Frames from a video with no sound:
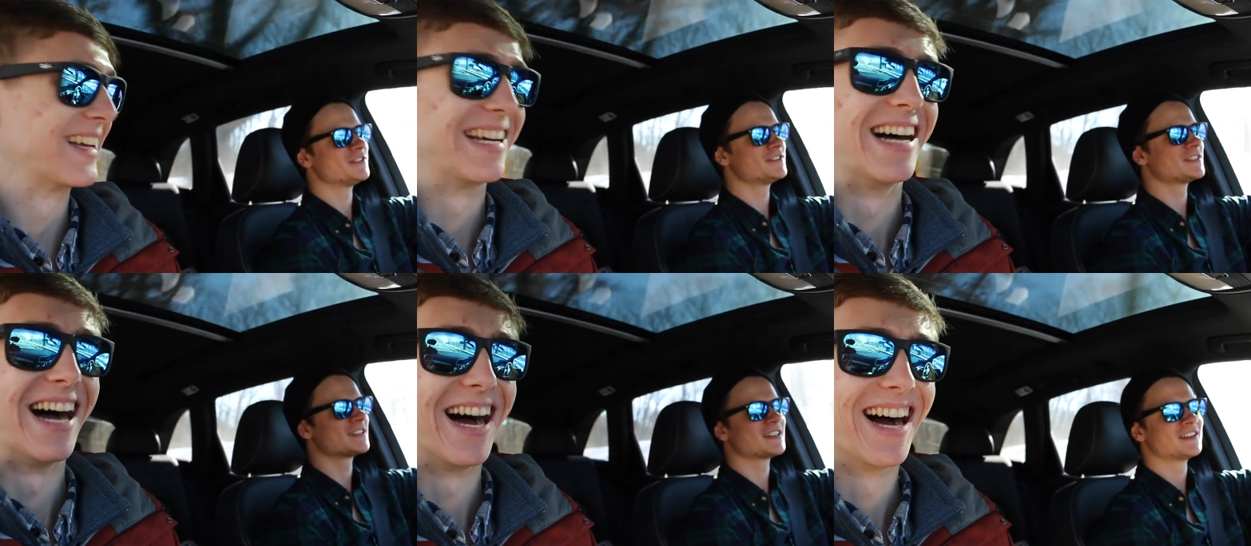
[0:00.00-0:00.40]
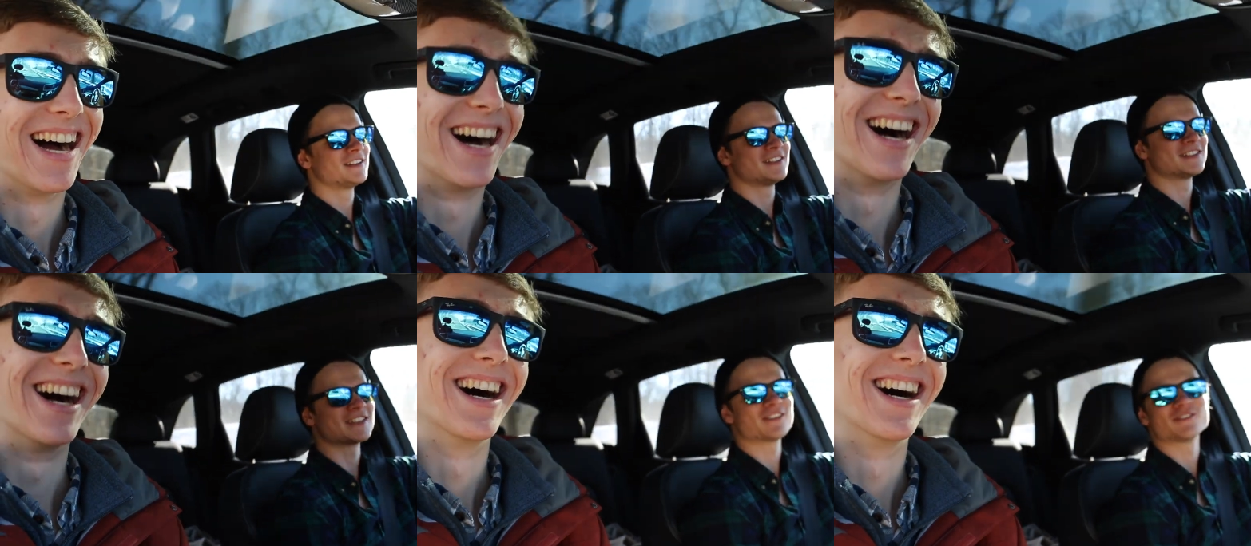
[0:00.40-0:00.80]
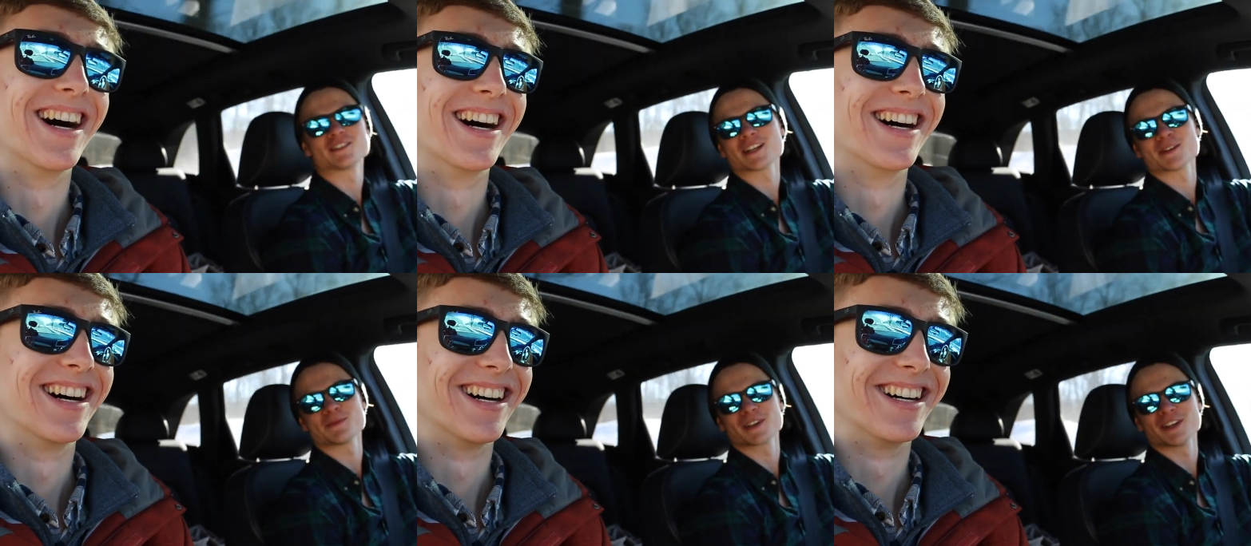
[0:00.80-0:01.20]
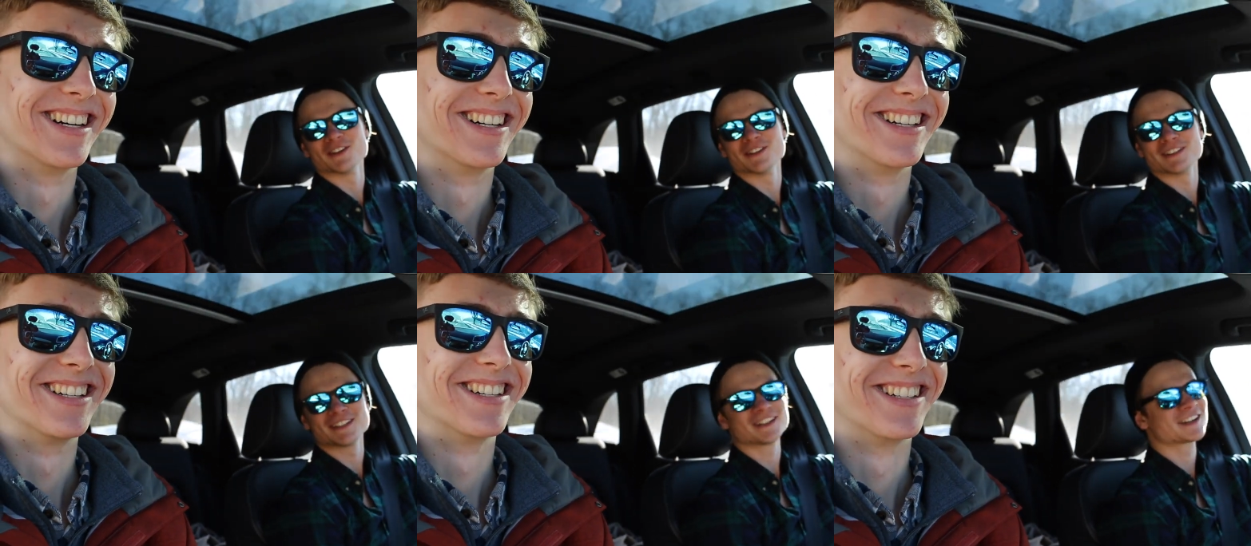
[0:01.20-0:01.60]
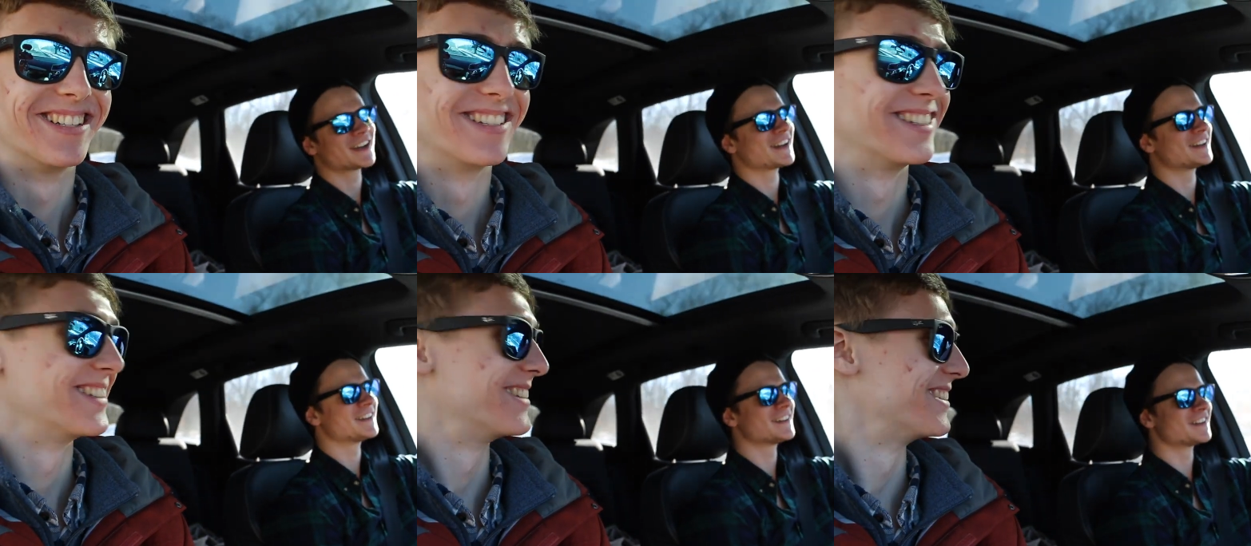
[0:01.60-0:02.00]
Speaker 1: II. Because every time I go in there,
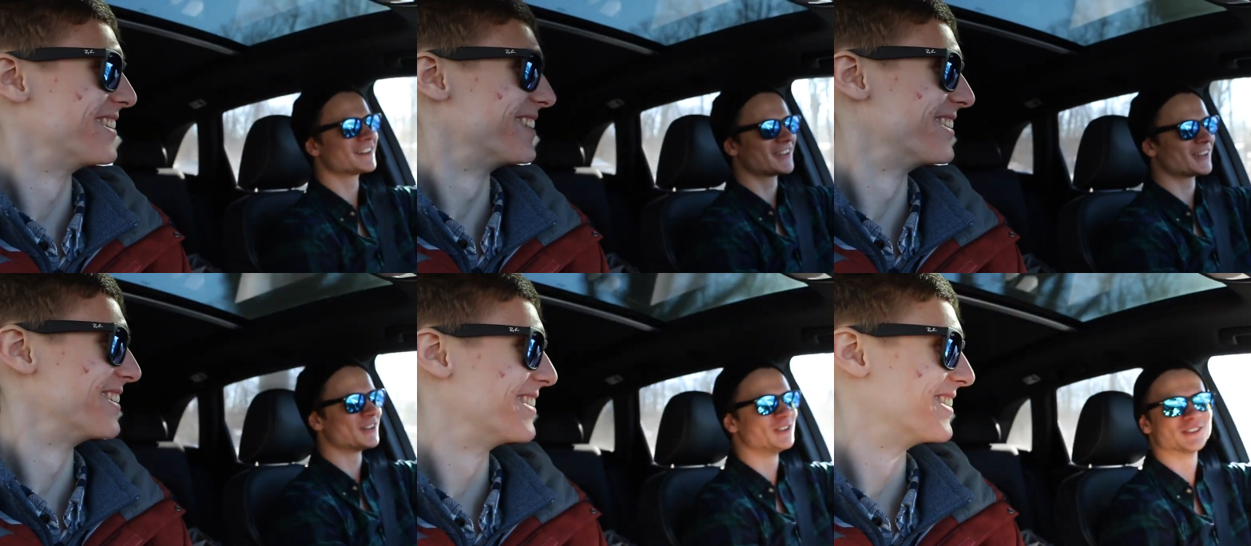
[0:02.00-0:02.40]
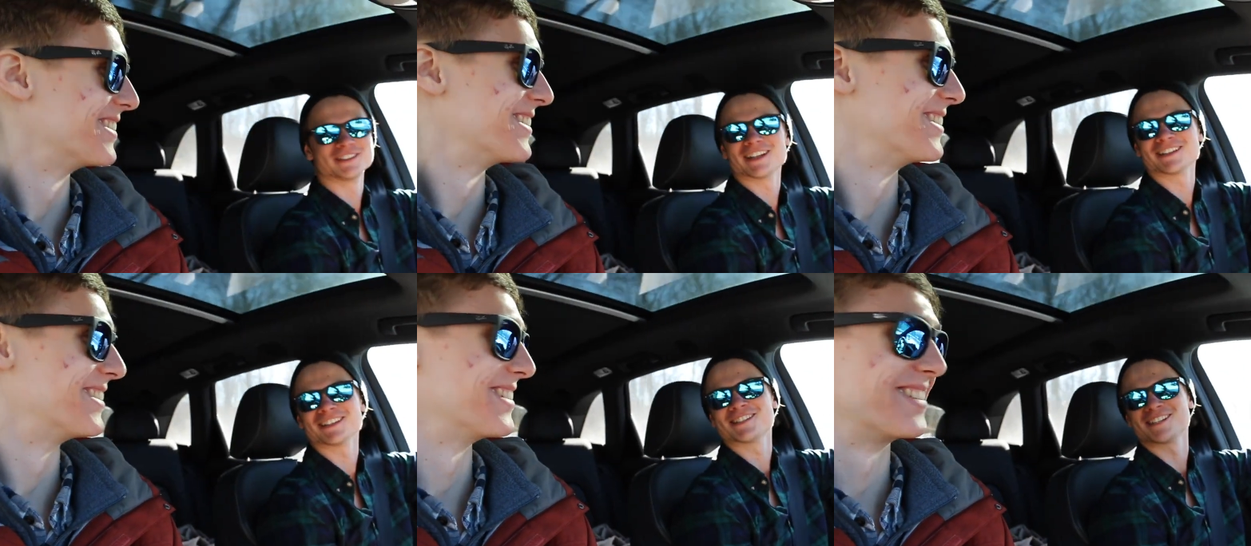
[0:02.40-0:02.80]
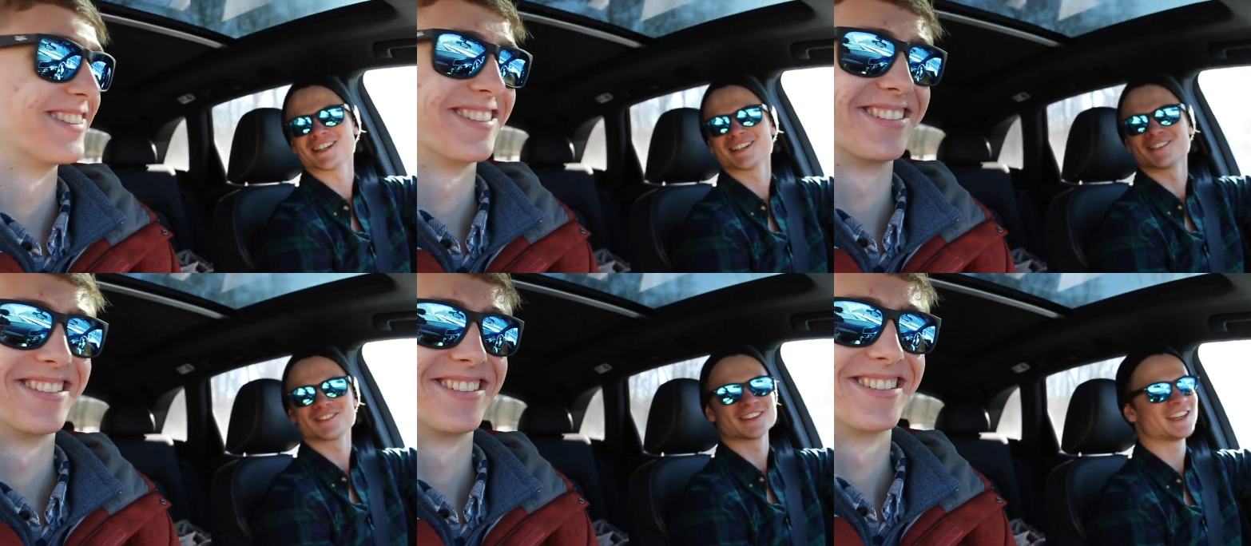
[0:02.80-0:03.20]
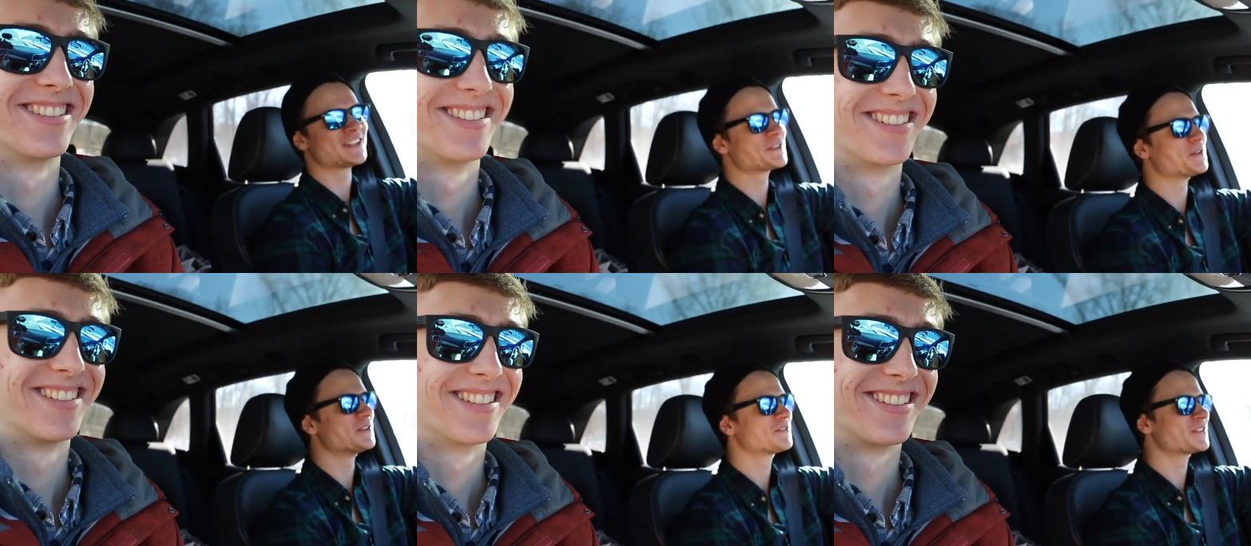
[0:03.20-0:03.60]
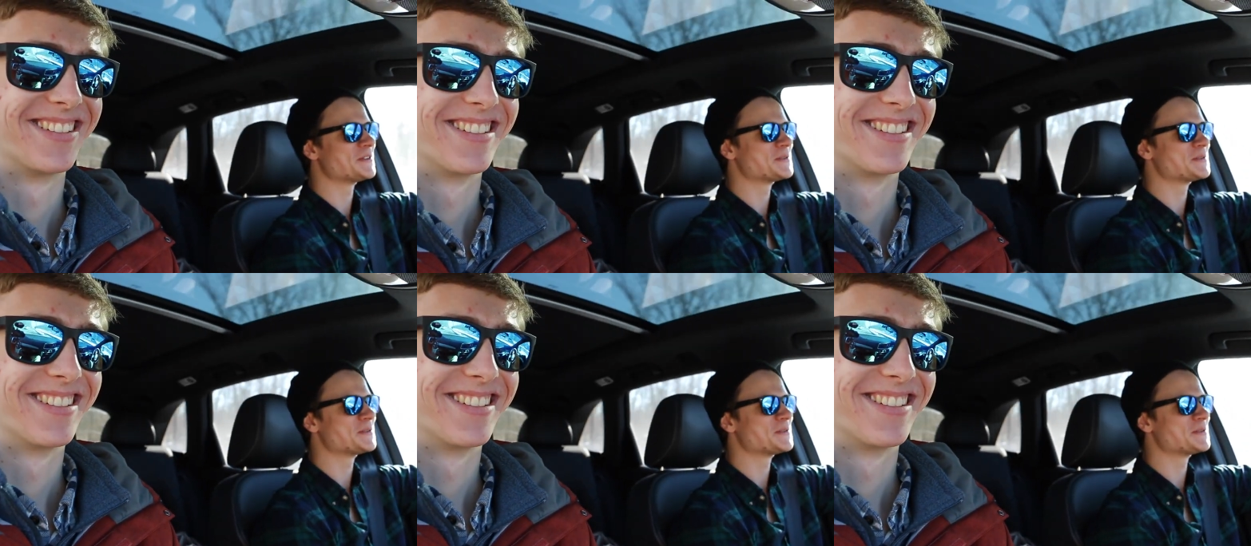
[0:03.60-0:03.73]
gotta hold down the shutter for that 12